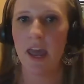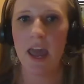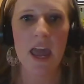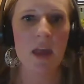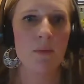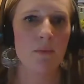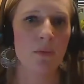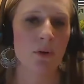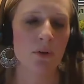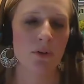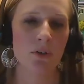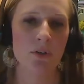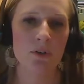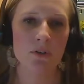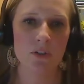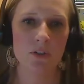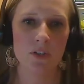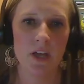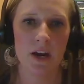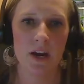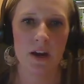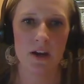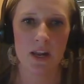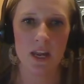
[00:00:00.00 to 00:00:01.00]
April
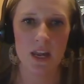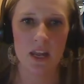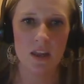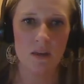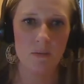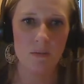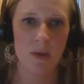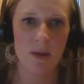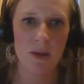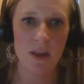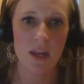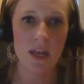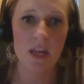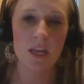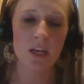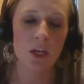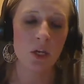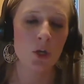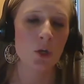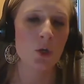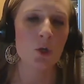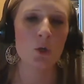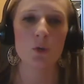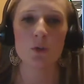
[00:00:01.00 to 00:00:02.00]
newsletter,
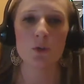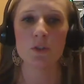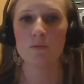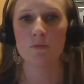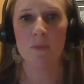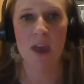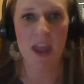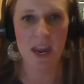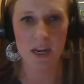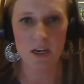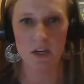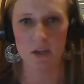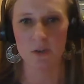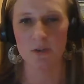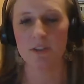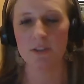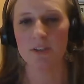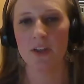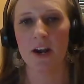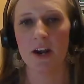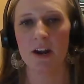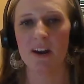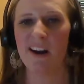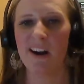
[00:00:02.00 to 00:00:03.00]
e-news, May
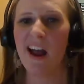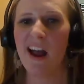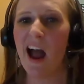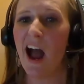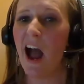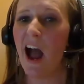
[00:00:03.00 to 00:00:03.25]
newsletter.